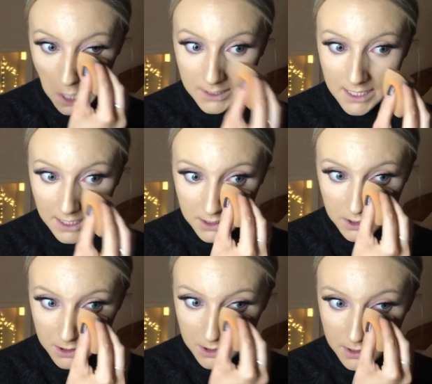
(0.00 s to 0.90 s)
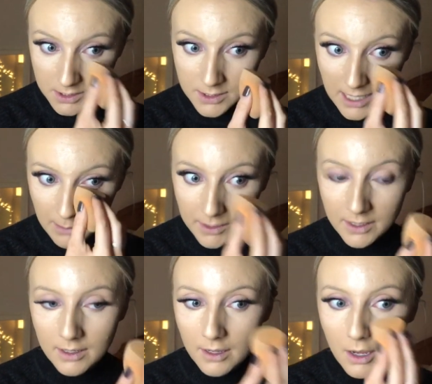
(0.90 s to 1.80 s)
I tend to just dab
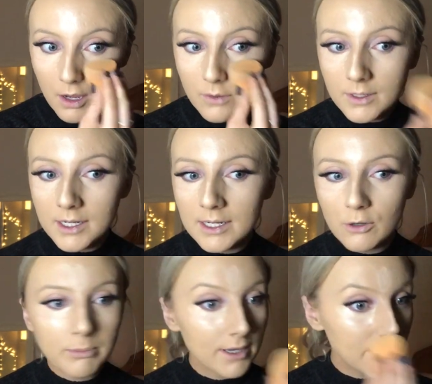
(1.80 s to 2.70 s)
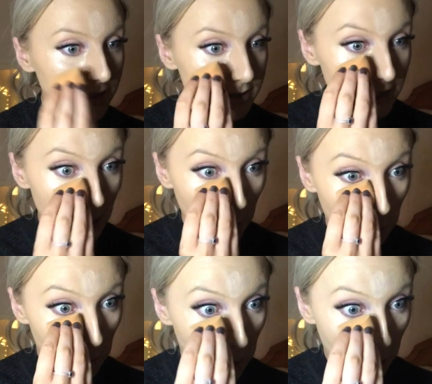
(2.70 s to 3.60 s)
it only a little bit
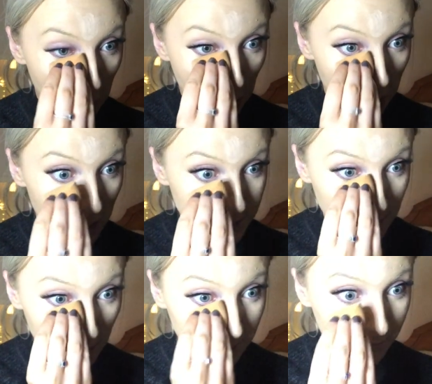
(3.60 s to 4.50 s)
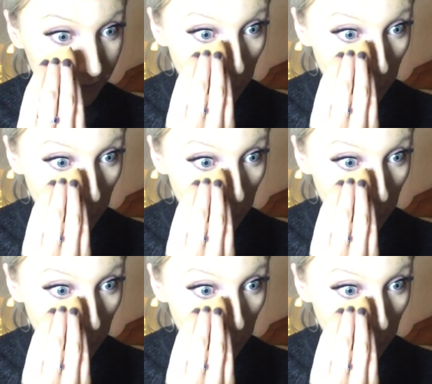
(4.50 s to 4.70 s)
until it's kind of